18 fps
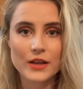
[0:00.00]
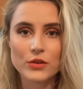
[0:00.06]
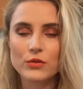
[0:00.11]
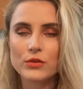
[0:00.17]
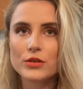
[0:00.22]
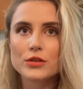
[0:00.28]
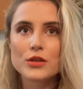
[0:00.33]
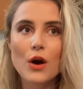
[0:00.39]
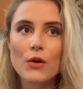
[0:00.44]
You
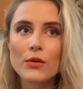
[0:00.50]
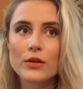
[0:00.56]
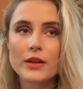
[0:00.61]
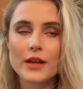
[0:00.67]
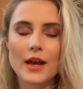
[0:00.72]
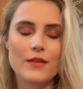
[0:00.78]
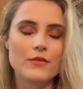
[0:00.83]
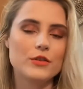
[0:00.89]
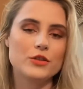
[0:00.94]
could totally
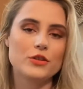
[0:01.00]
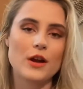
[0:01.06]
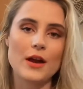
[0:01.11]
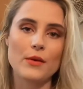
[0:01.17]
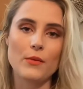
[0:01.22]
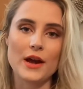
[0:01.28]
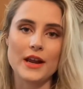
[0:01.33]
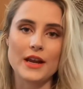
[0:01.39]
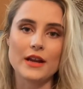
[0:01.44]
have a dry
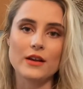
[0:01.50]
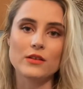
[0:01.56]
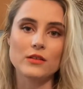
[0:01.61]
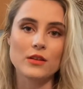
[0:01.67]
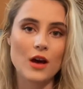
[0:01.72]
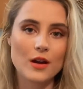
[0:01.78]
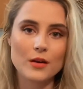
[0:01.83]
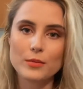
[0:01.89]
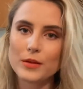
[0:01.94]
wedding. A
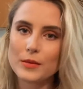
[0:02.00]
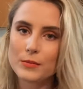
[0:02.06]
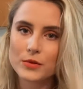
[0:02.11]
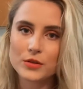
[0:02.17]
lot of people